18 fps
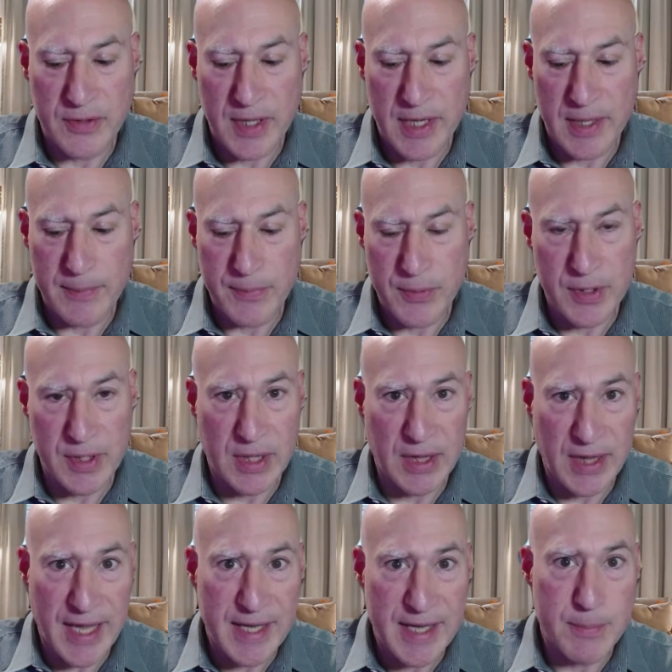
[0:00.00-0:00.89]
and put
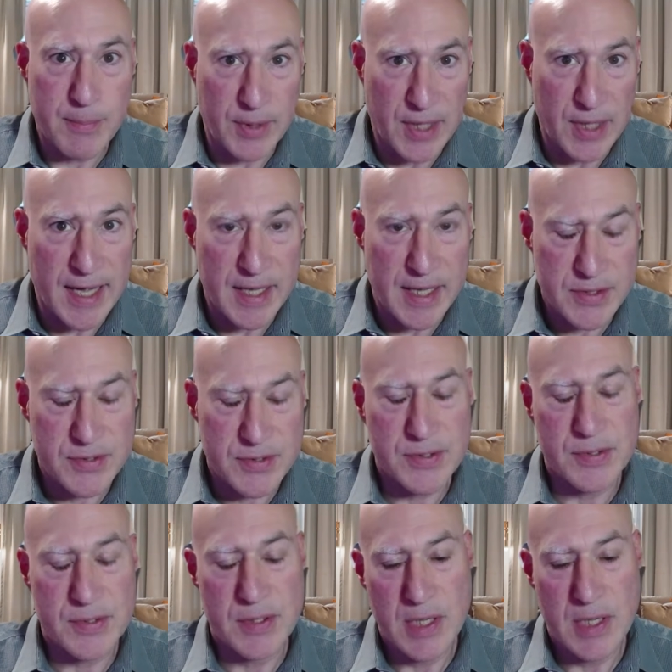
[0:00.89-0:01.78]
lead blocks
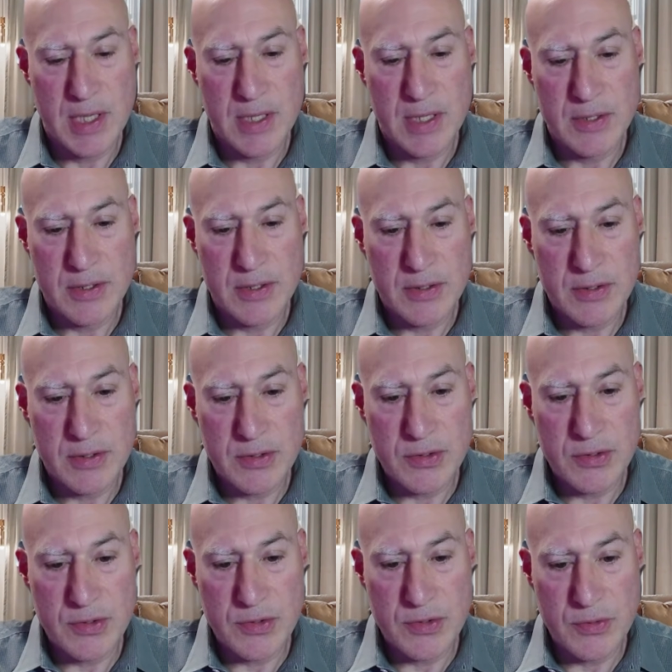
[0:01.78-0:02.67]

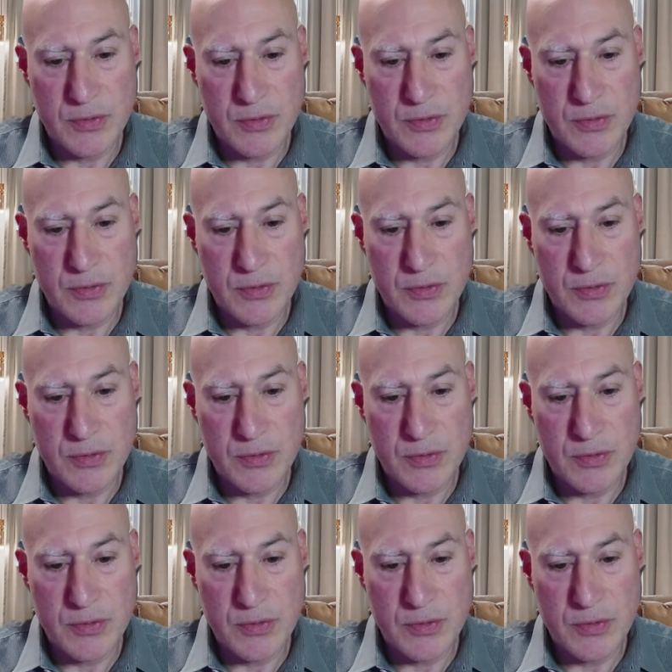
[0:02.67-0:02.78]
to